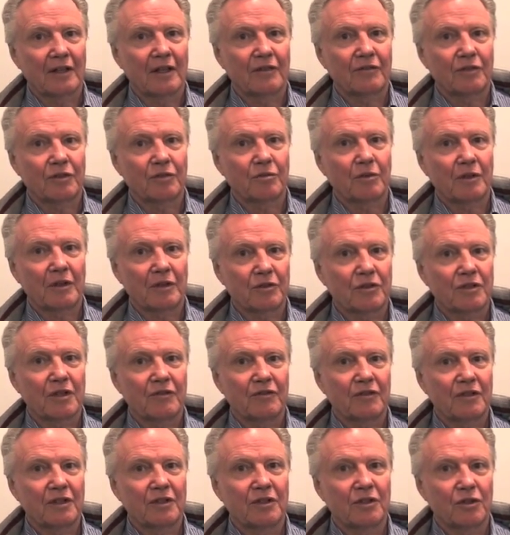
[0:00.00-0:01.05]
When I was
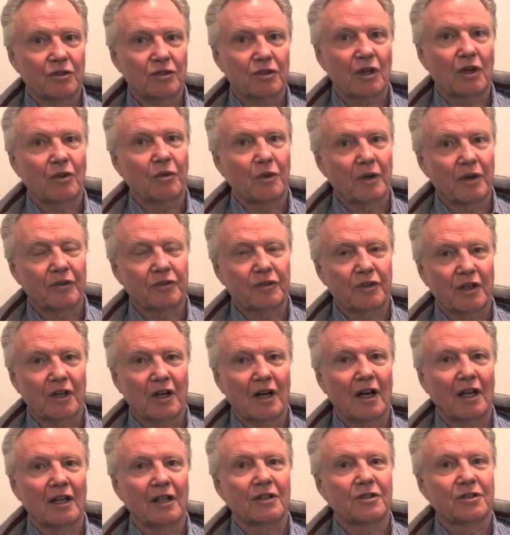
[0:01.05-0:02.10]
17 years old, I went off to
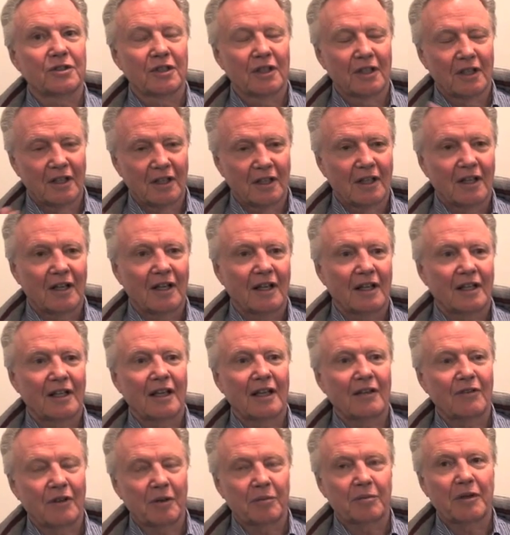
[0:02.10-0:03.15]
college. I
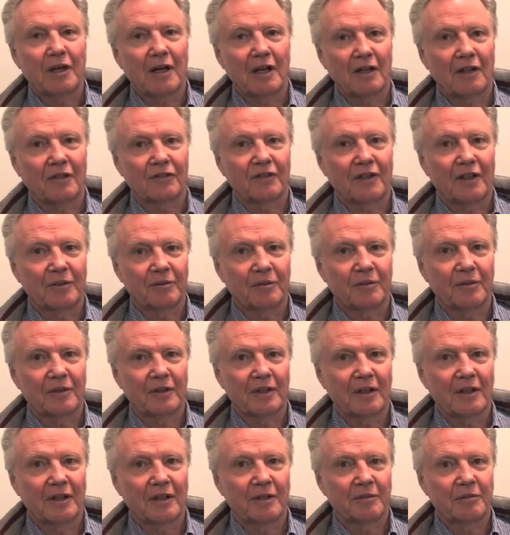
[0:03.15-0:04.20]
gave up golf. I
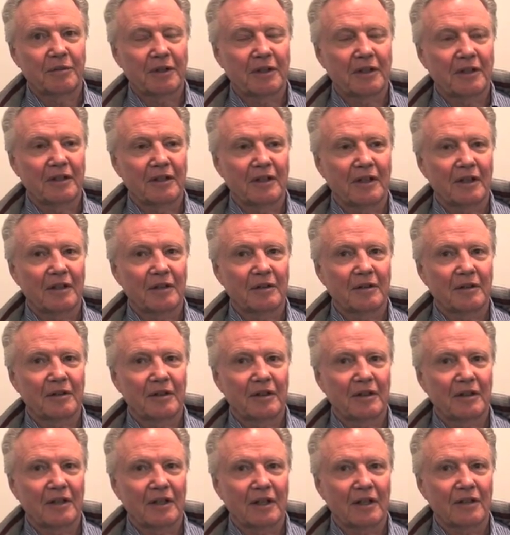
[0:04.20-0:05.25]

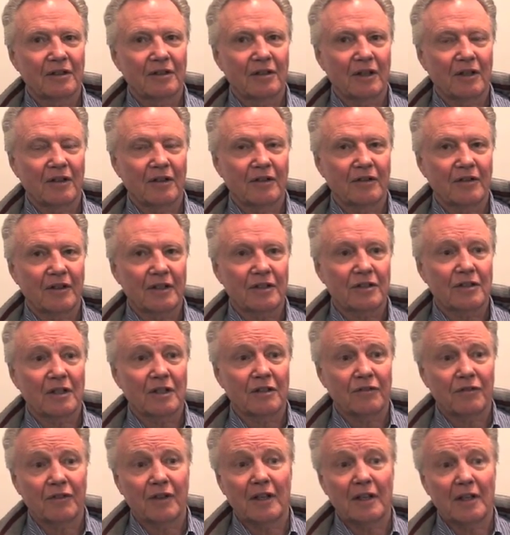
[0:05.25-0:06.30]
got into other things, and
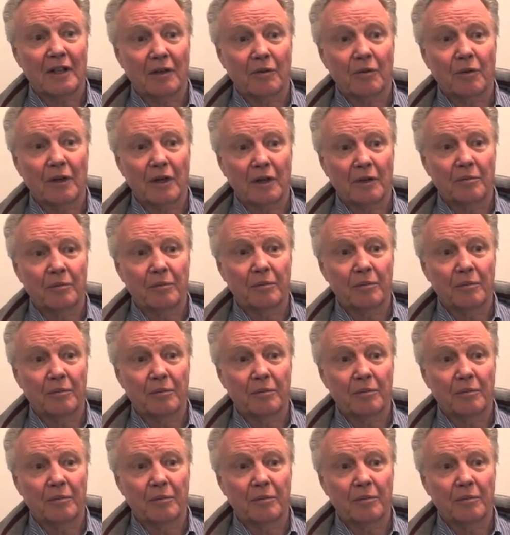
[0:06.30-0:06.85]
then finally, when I